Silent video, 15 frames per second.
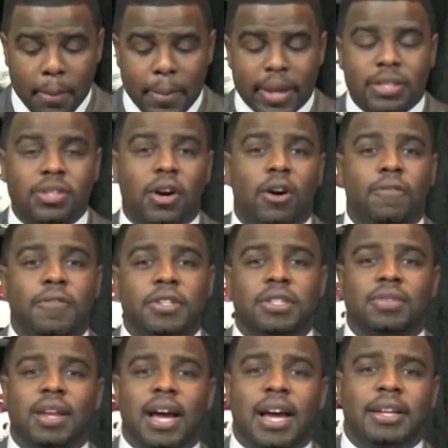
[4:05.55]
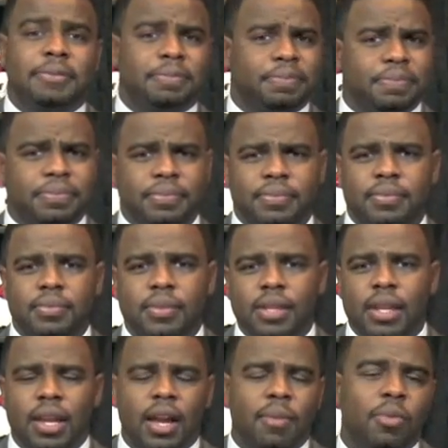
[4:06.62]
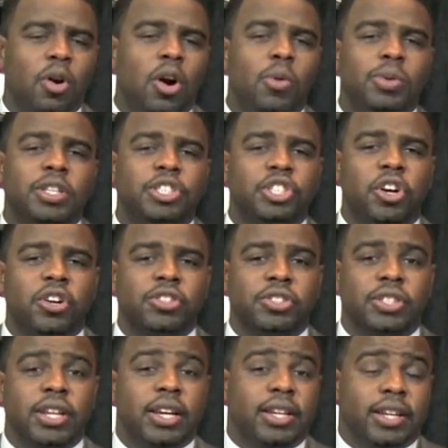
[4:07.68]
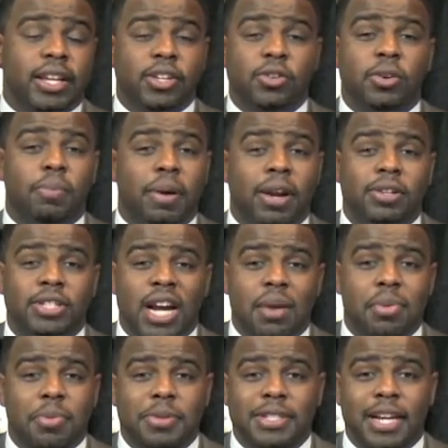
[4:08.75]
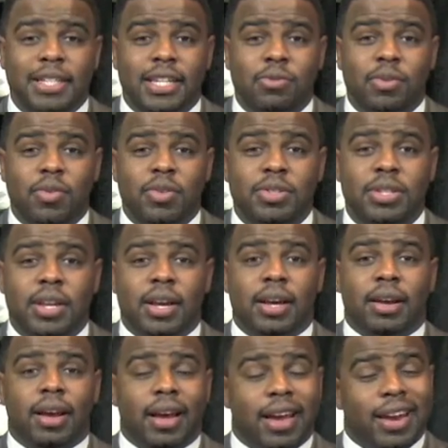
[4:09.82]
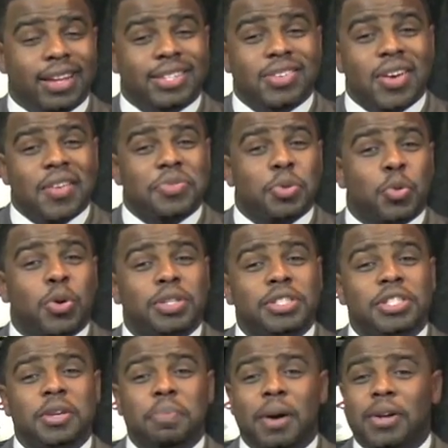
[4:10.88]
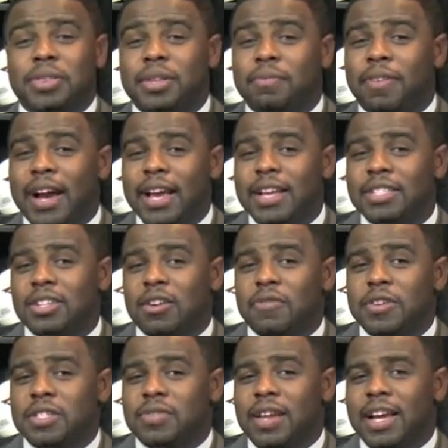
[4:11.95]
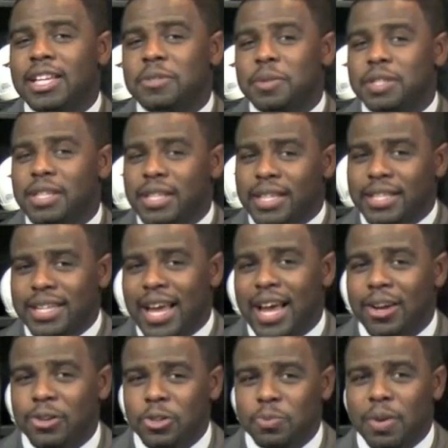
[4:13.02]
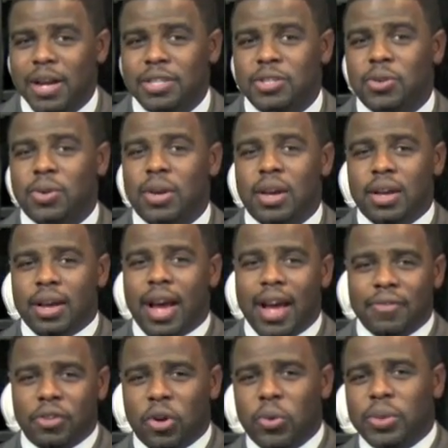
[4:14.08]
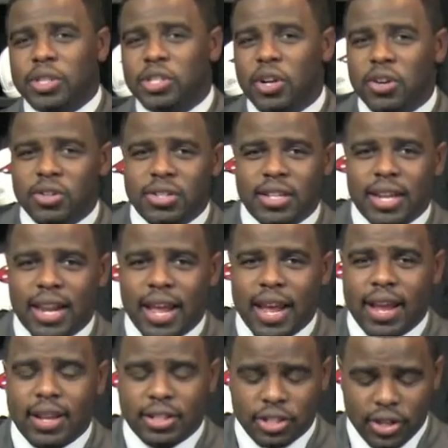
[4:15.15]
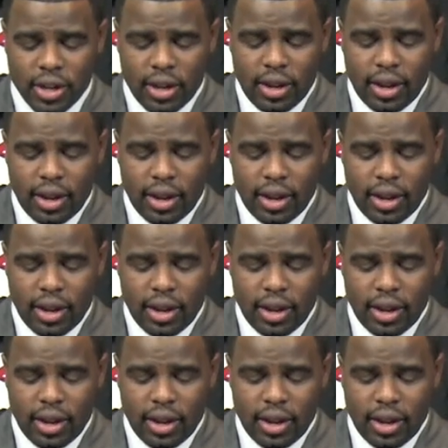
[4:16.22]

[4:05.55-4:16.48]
Best offensive line, I'm going with the Chargers. They do a better job of protecting Rivers, and I still have some questions about the Vikings offensive line, especially at the tackle spot, so I have to go with the Chargers in that edge.